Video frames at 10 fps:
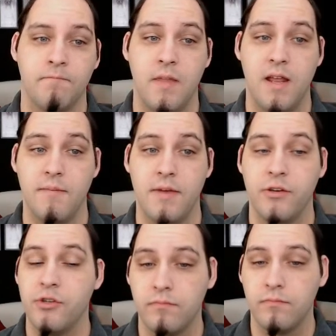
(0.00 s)

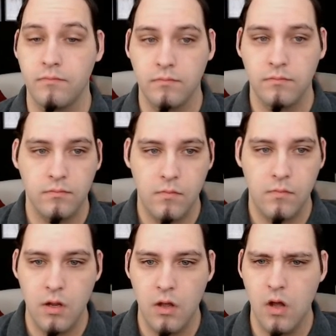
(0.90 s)
animation
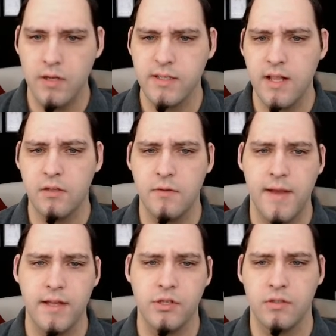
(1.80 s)
on a skeletal
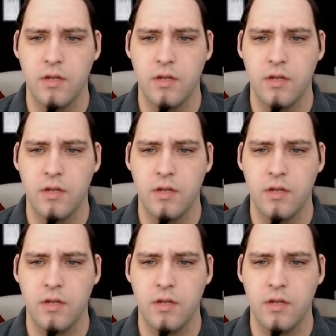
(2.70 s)
mesh.